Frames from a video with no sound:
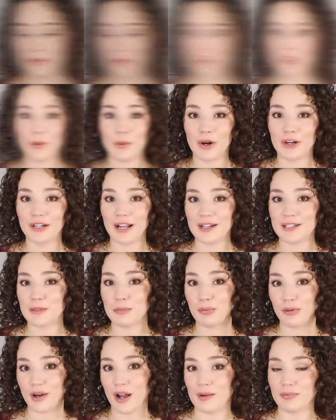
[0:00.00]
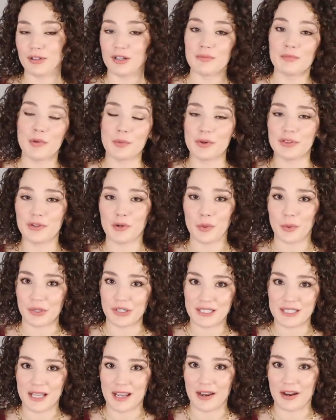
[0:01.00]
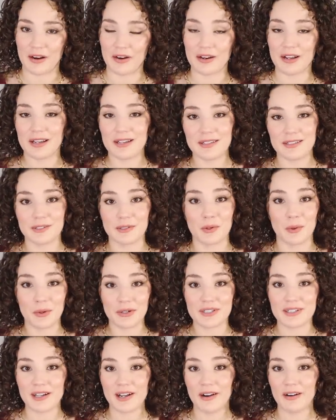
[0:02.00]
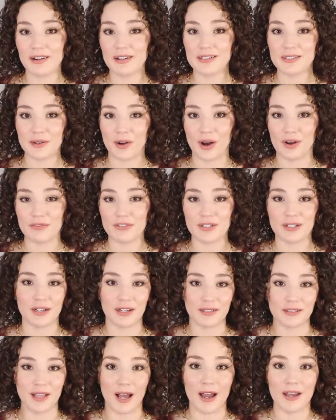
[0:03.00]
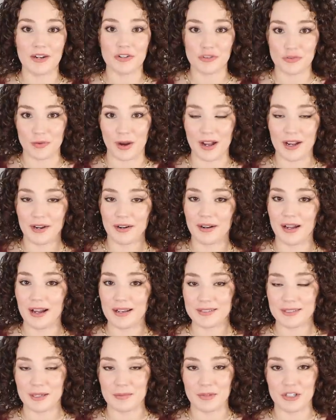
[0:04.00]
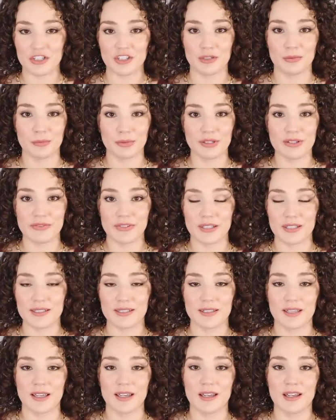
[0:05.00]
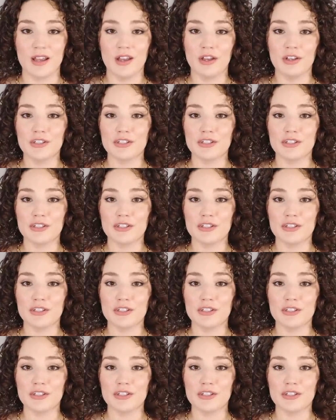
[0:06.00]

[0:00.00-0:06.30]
So our next problem with coarse hair is coarse hair is often a lot drier, as I mentioned previously.